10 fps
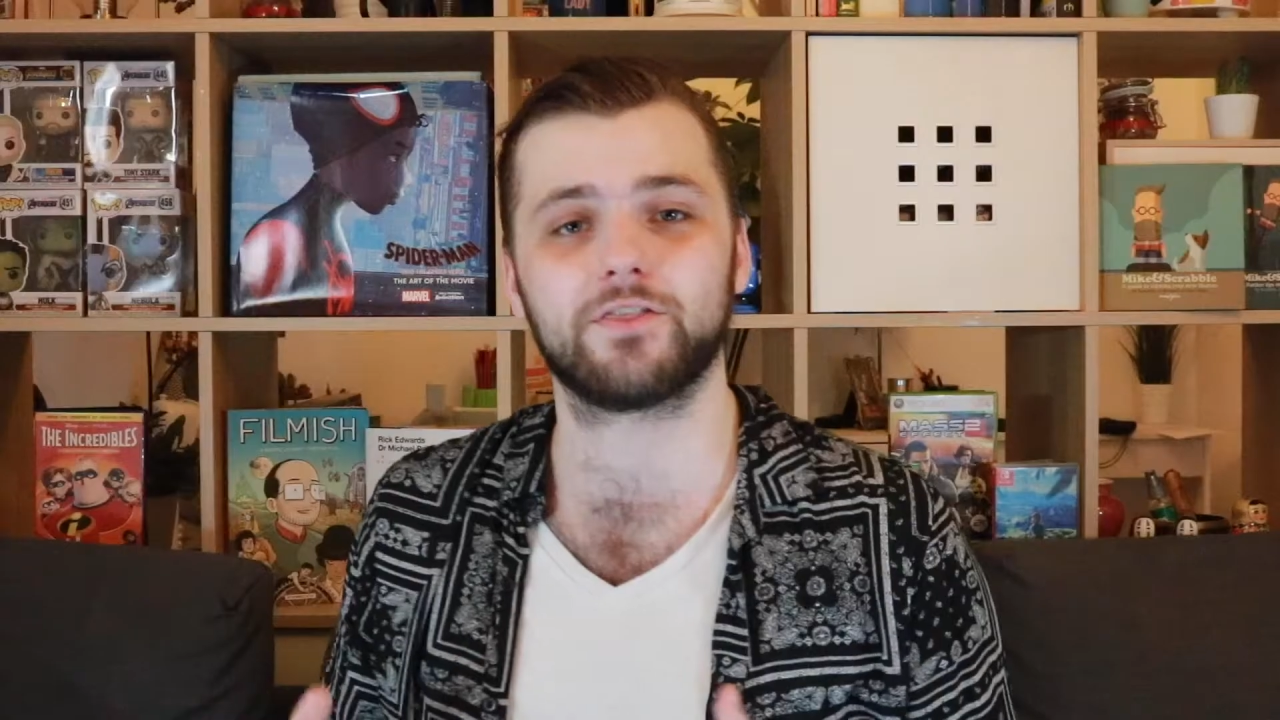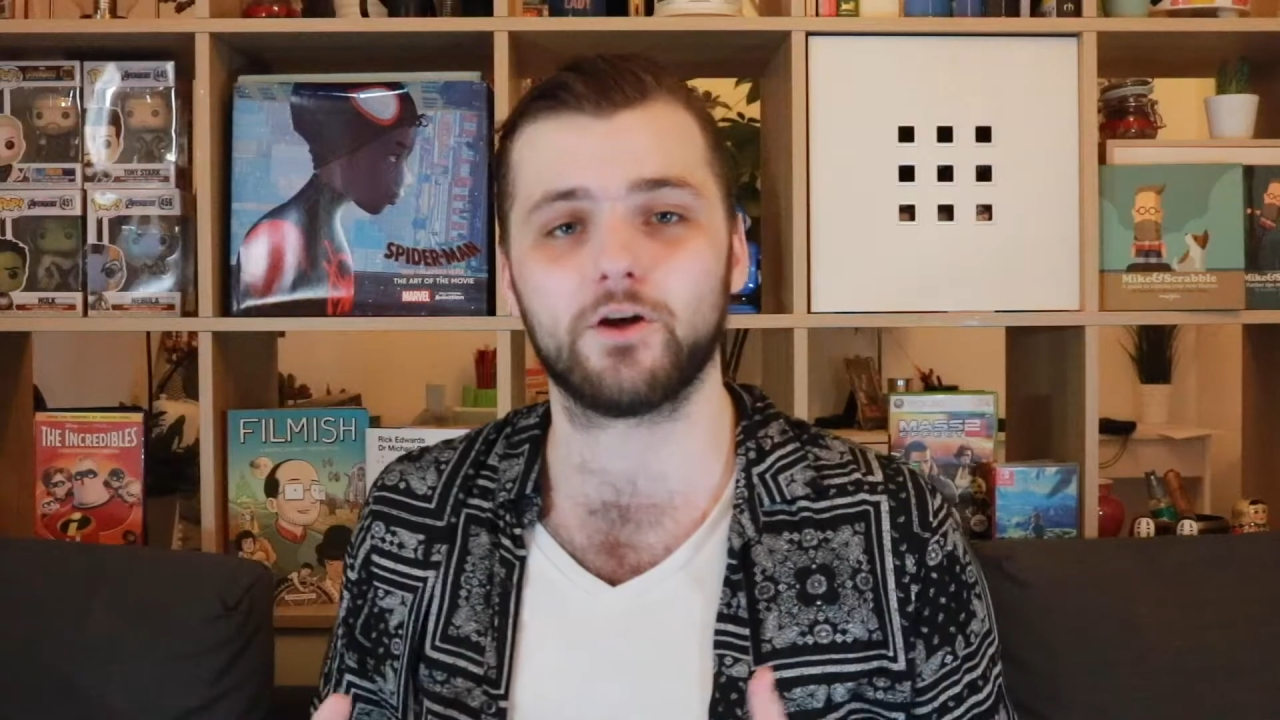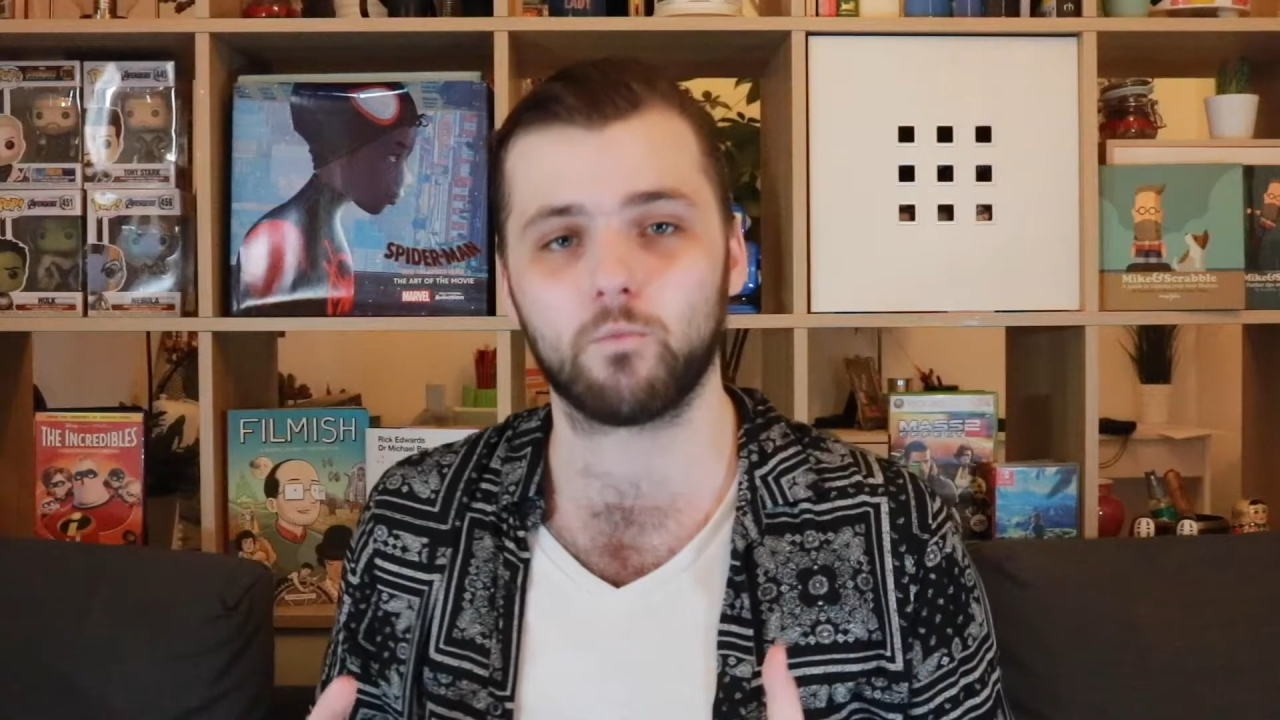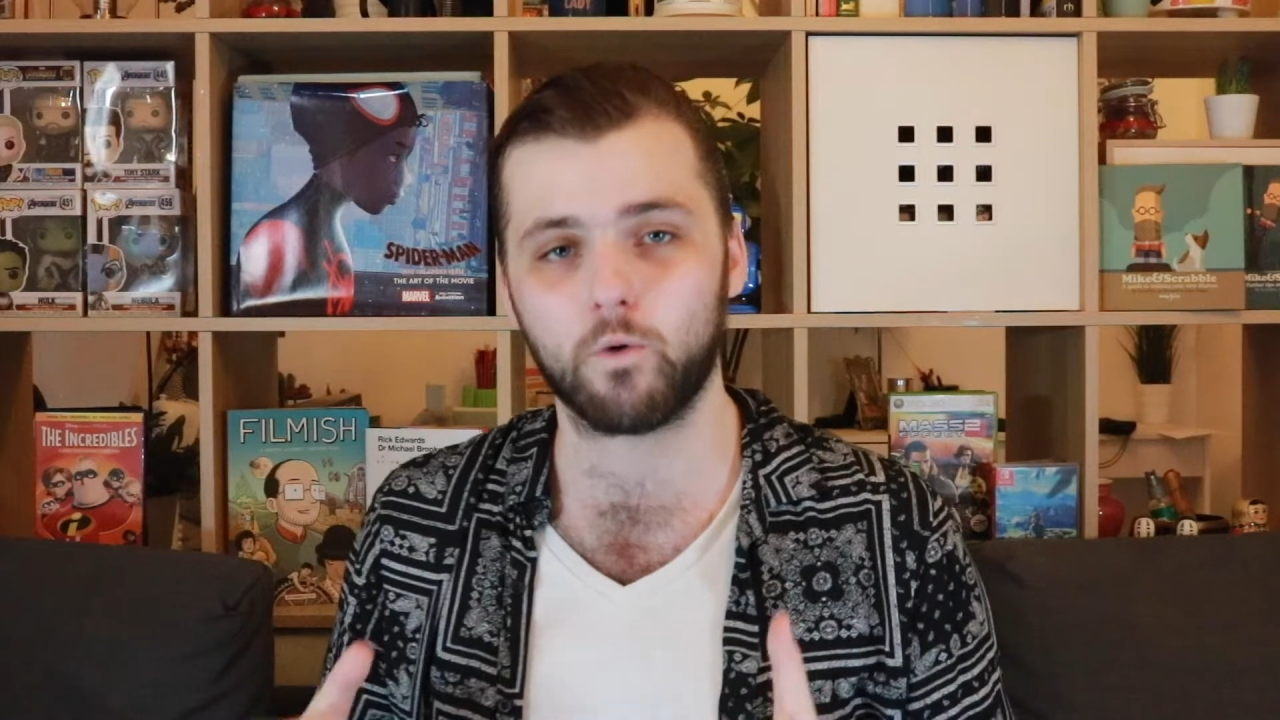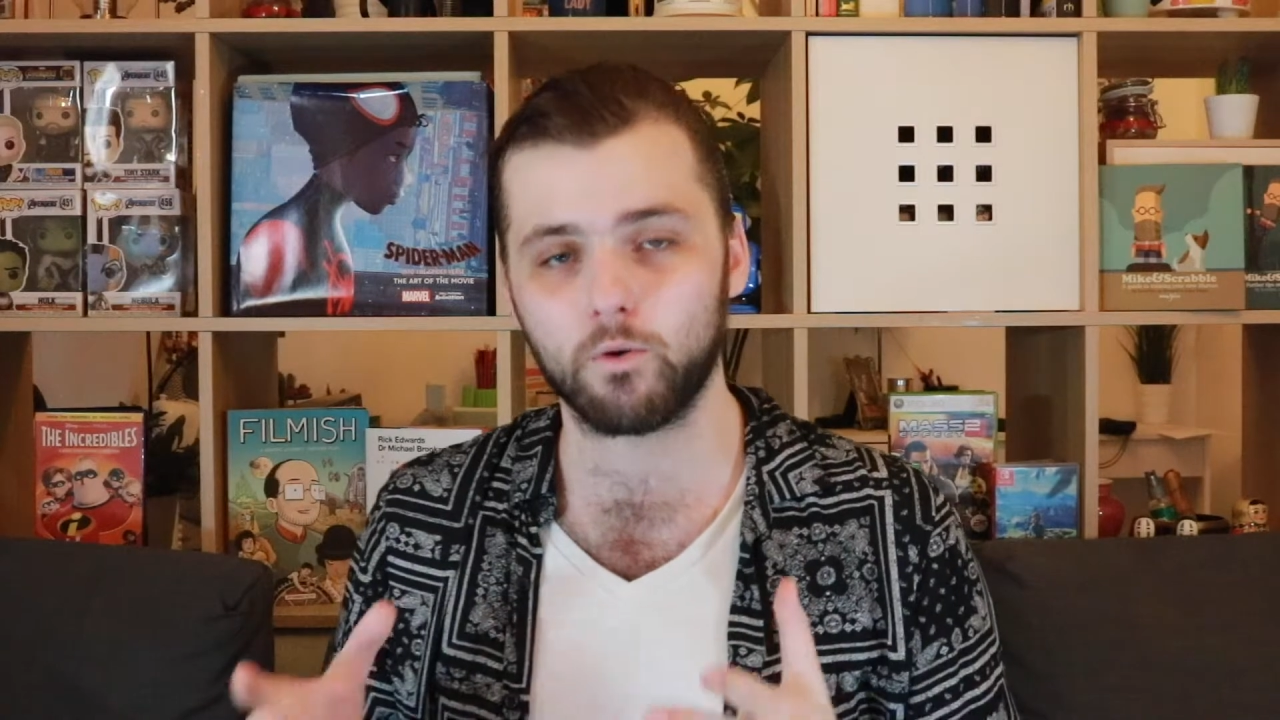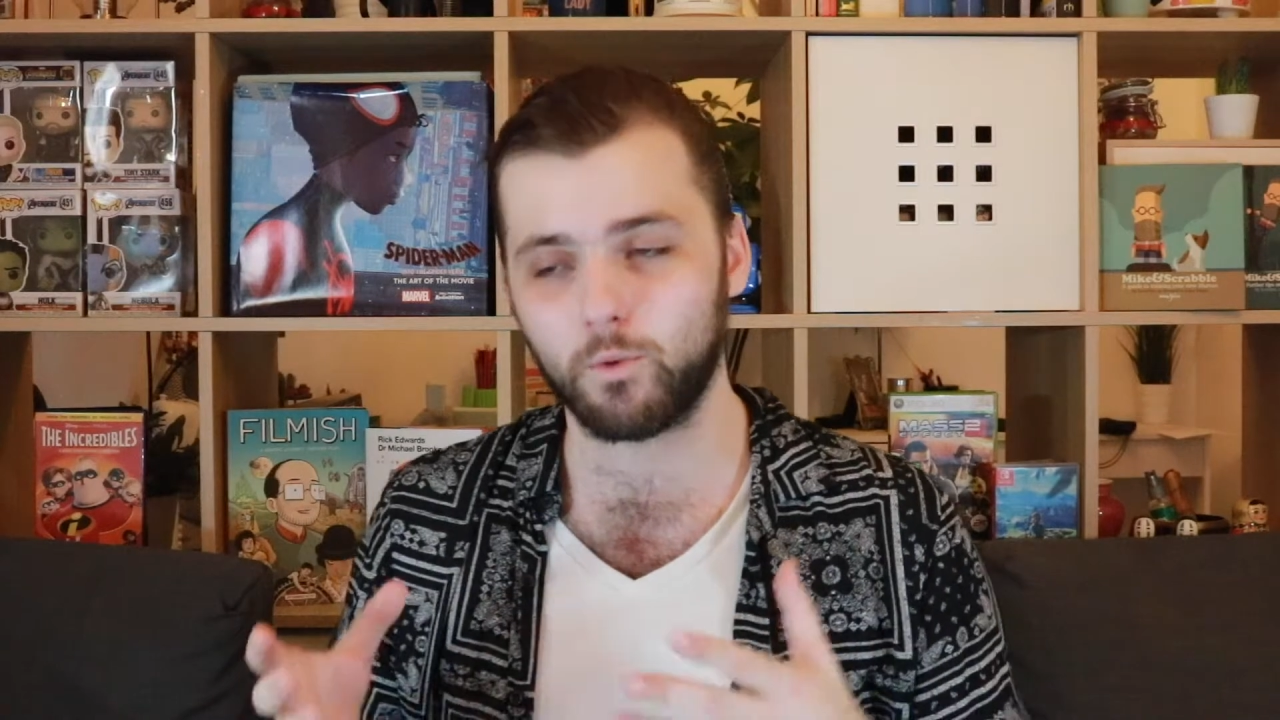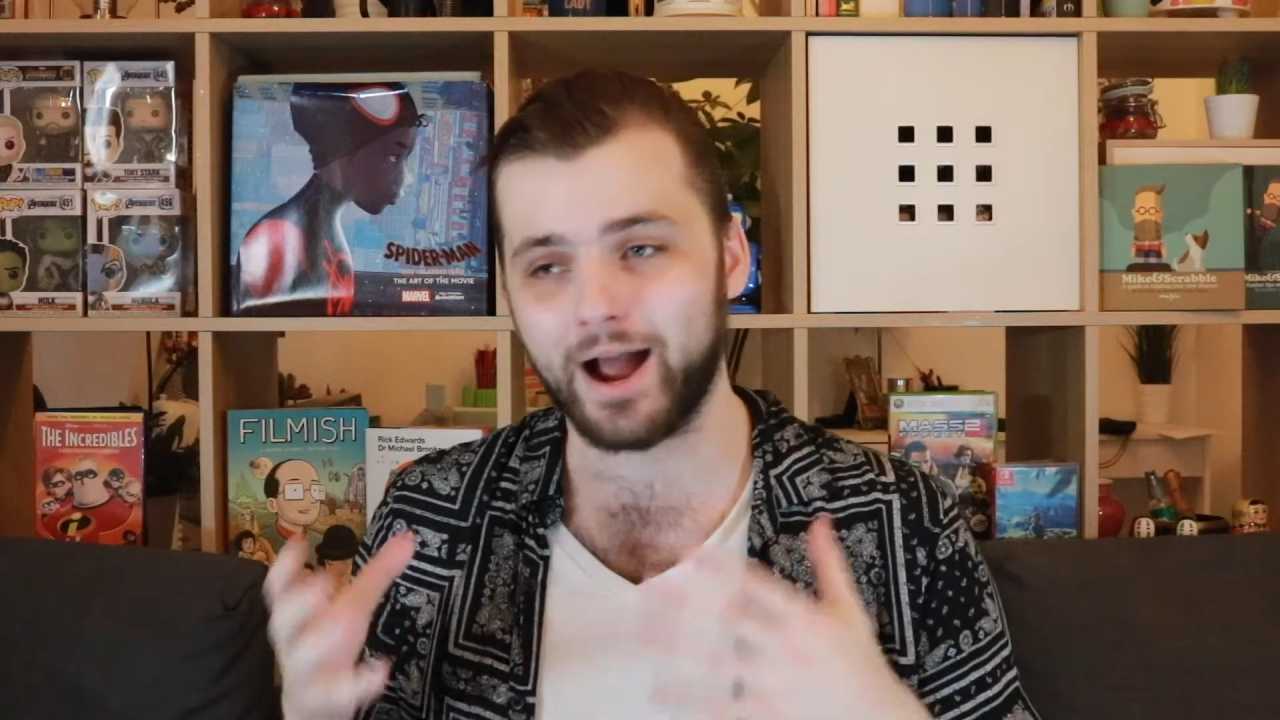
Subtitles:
that what will